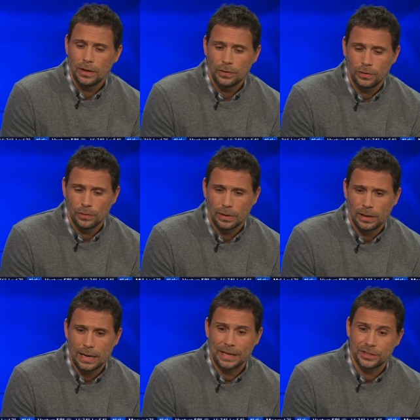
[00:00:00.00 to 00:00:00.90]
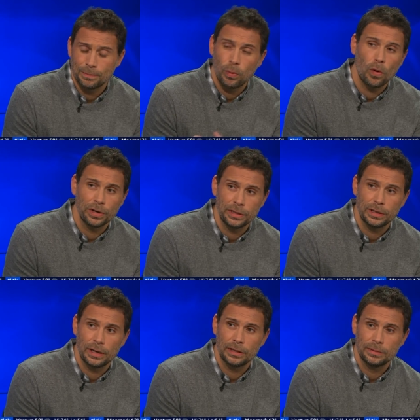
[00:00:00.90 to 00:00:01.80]
who uh, had supported
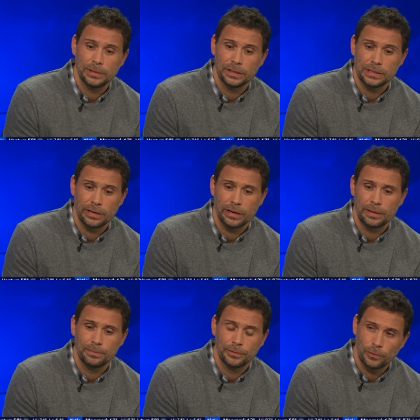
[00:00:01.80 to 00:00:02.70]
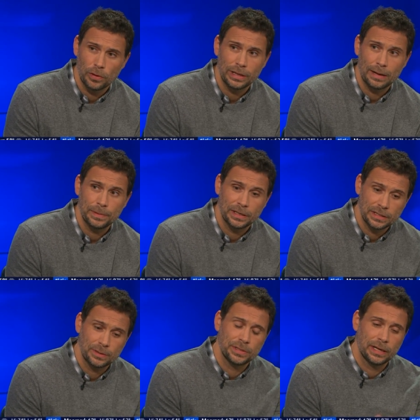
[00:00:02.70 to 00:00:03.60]
the the military before that
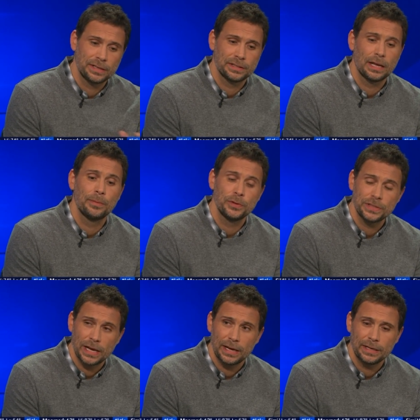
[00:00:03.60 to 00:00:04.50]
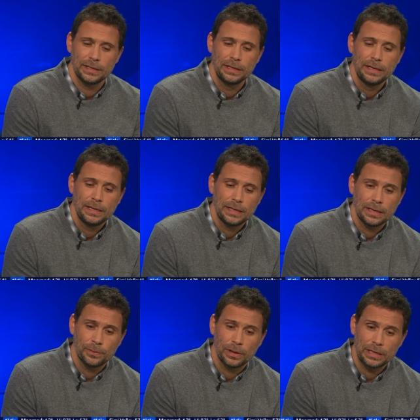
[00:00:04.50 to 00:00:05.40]
because he was against Saddam Hussein
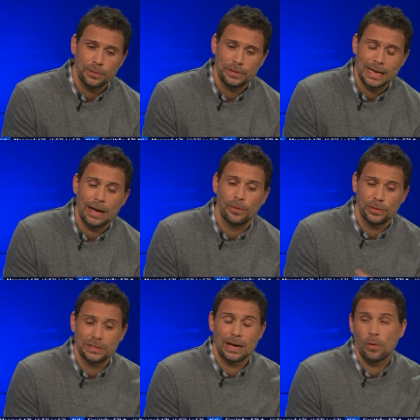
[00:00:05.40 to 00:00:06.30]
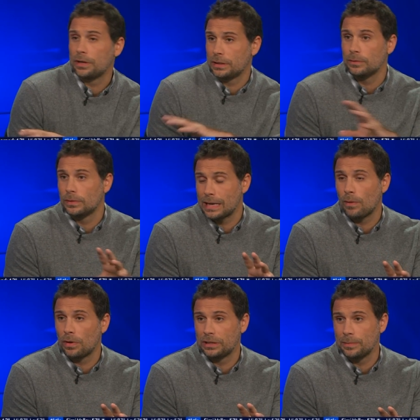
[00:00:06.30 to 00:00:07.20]
uh, well, he now, was now one, of,
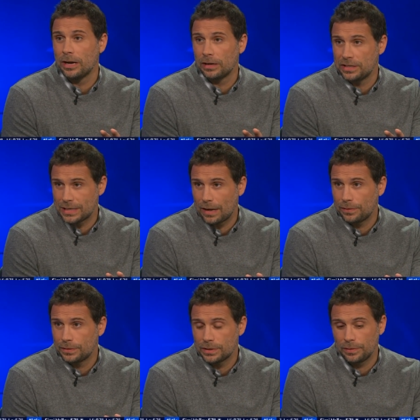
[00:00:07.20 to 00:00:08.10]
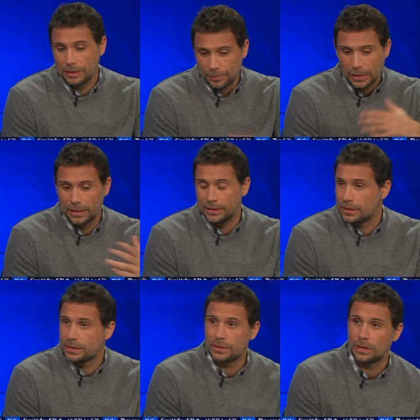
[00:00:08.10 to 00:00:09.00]
now one of the Americans out. So he planned
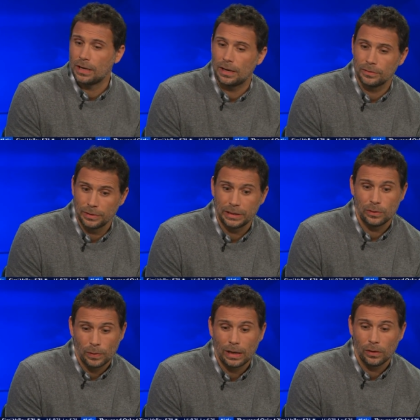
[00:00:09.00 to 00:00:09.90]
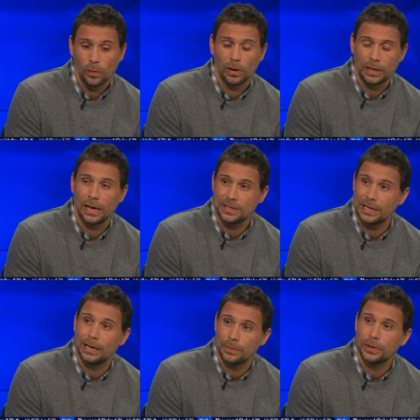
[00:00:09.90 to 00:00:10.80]
this uh, really well
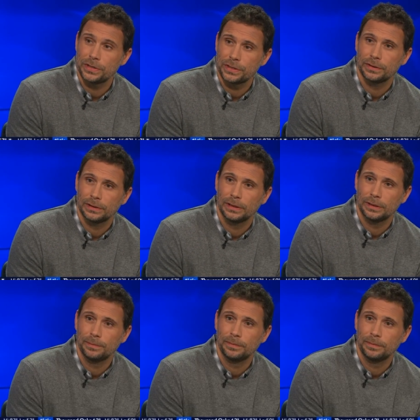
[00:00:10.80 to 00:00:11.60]
organized ambush. Um,